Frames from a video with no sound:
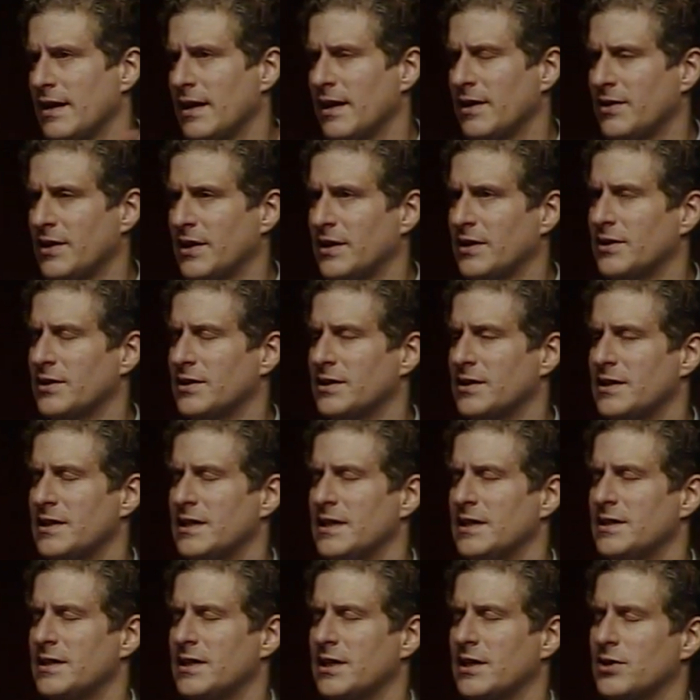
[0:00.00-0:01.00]
I think the
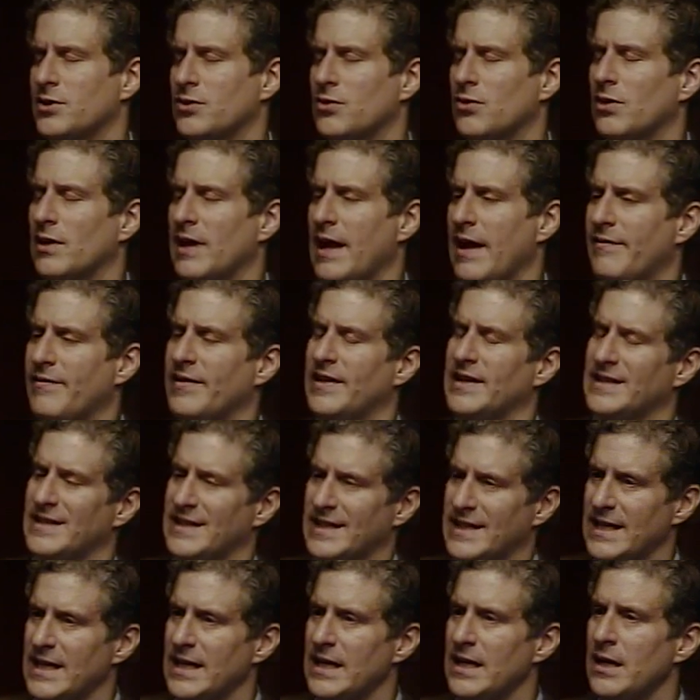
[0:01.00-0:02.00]
statistic is called
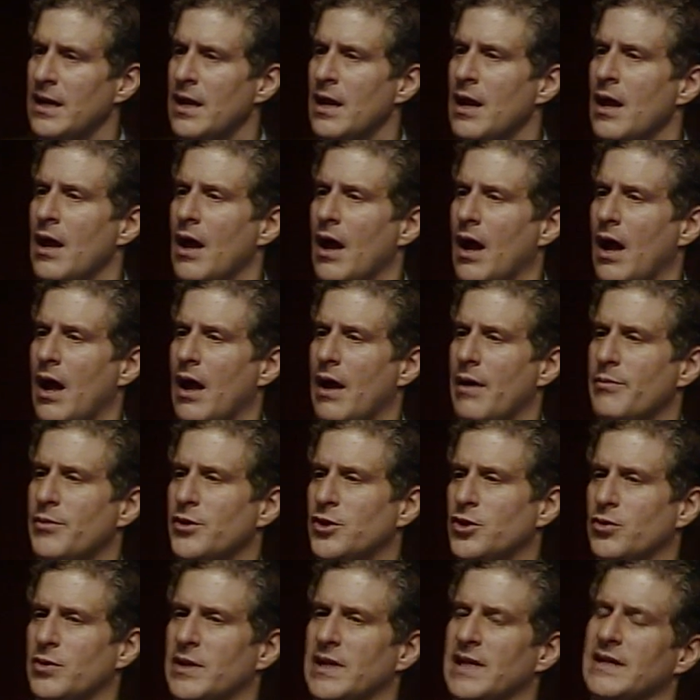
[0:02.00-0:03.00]
FST, uh,
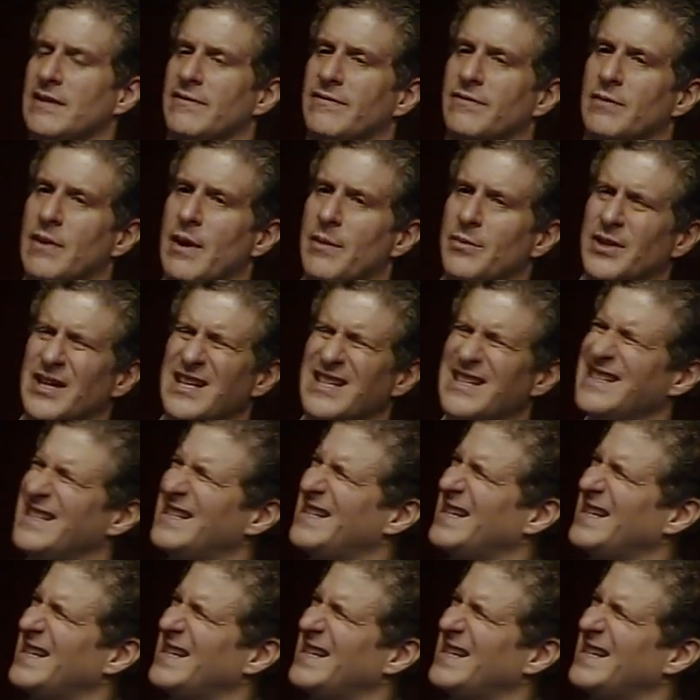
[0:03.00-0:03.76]
between different populations.